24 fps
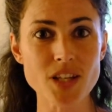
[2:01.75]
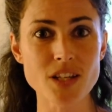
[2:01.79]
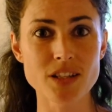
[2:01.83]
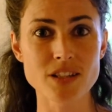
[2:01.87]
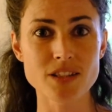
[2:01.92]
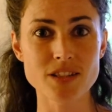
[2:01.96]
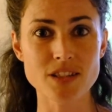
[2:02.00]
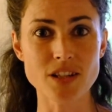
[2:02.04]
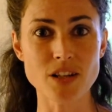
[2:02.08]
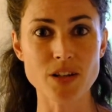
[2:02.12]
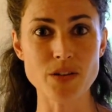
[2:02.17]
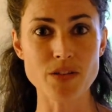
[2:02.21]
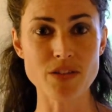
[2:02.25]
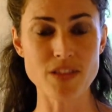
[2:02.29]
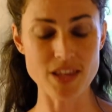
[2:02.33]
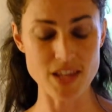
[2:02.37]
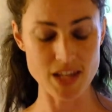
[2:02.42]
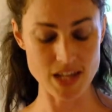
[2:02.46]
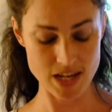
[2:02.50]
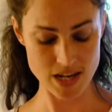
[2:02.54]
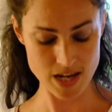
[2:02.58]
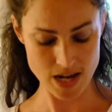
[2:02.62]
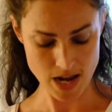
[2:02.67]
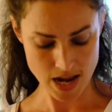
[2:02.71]
So
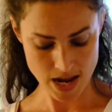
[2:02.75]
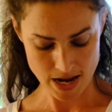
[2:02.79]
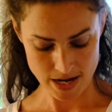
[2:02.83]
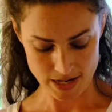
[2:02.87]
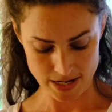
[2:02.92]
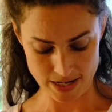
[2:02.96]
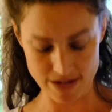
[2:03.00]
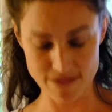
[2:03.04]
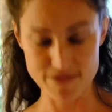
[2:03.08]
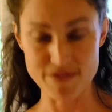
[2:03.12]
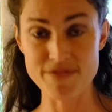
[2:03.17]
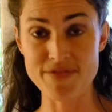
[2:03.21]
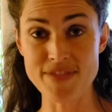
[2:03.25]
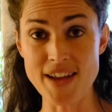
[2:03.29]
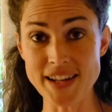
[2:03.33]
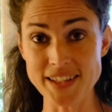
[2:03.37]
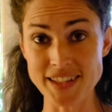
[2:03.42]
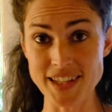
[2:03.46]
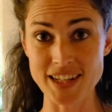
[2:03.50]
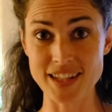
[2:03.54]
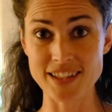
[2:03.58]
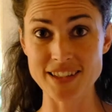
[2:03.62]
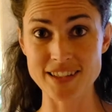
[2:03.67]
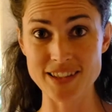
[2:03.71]
the
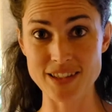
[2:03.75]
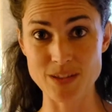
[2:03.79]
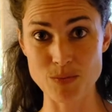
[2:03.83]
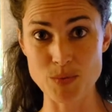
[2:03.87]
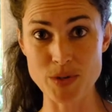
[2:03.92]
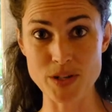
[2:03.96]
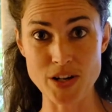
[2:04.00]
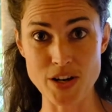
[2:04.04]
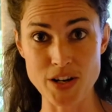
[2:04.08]
lymphatics we're